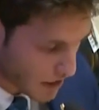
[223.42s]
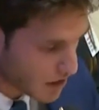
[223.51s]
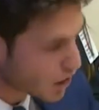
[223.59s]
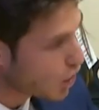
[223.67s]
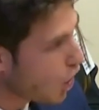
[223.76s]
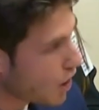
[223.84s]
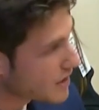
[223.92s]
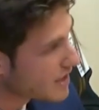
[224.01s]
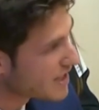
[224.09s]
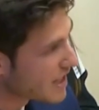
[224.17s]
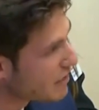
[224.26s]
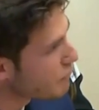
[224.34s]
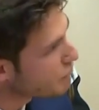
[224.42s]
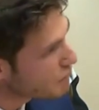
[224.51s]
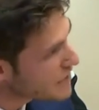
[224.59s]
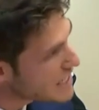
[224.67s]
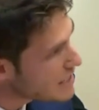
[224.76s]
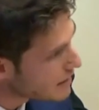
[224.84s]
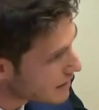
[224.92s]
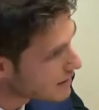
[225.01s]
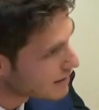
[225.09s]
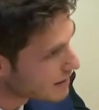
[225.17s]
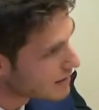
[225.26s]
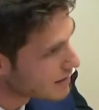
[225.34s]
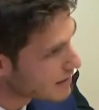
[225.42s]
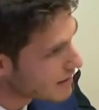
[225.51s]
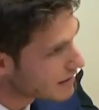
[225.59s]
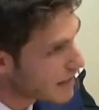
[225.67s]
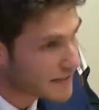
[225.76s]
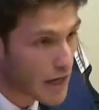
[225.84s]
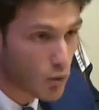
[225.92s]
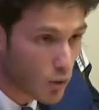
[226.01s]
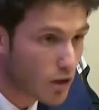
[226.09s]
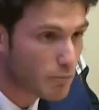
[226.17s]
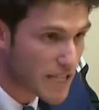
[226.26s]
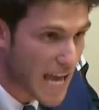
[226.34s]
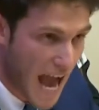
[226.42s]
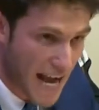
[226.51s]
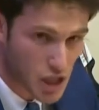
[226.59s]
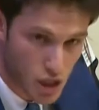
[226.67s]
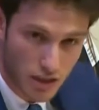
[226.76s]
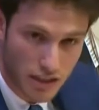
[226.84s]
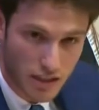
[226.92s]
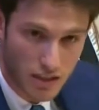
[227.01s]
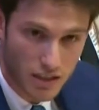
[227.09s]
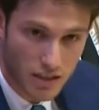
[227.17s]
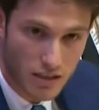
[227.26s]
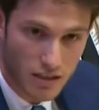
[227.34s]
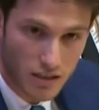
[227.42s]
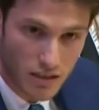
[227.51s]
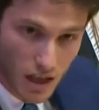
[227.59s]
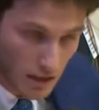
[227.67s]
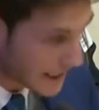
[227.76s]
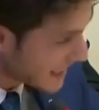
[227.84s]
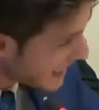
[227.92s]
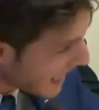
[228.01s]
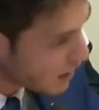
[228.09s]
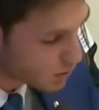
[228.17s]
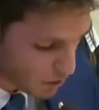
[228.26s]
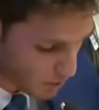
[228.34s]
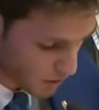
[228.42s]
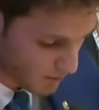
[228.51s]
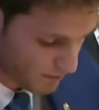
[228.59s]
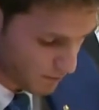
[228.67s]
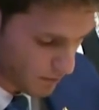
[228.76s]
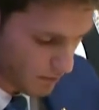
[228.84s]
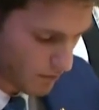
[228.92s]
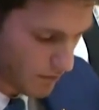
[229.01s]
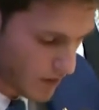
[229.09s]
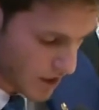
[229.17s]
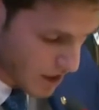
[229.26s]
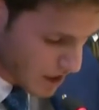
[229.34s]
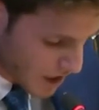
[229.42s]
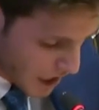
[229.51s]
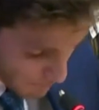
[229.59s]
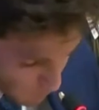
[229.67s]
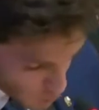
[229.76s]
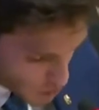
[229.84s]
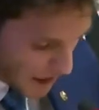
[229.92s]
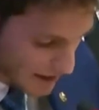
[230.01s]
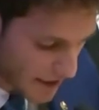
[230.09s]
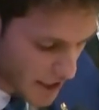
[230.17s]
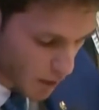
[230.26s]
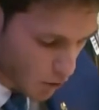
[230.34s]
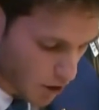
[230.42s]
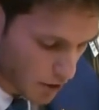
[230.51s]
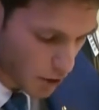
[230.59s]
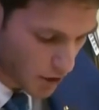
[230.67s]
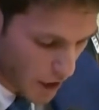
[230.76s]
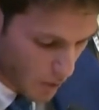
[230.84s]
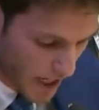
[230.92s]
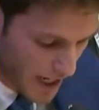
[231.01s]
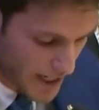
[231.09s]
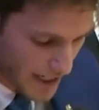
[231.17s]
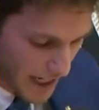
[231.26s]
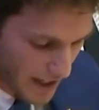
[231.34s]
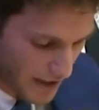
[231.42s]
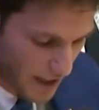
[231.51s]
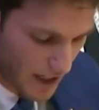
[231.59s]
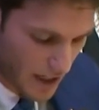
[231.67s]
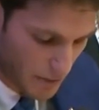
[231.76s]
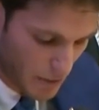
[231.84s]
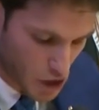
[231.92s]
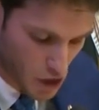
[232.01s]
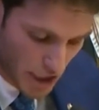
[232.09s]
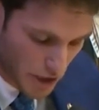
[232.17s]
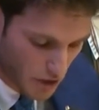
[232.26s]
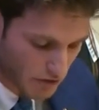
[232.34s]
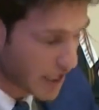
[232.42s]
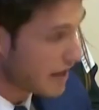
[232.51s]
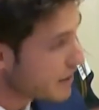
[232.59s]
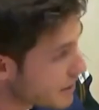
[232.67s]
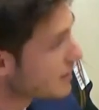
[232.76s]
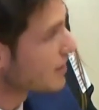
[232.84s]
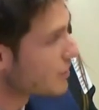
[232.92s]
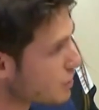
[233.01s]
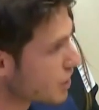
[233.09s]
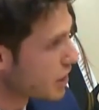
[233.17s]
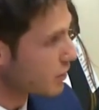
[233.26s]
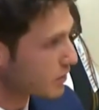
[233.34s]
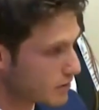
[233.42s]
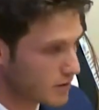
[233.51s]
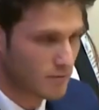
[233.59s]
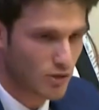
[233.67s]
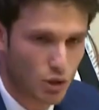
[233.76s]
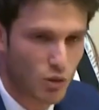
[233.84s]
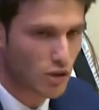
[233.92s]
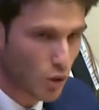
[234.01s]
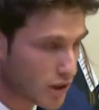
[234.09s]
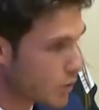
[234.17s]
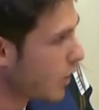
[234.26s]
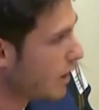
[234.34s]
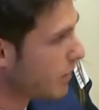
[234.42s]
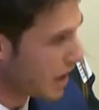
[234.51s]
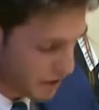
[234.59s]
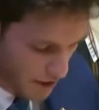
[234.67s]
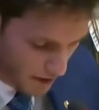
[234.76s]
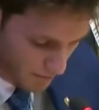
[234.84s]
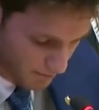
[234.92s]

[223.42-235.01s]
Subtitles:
The guards feared that they will be actually held accountable. Unfortunately, the world turned away and the machinery of death continued. So it was only 1 month.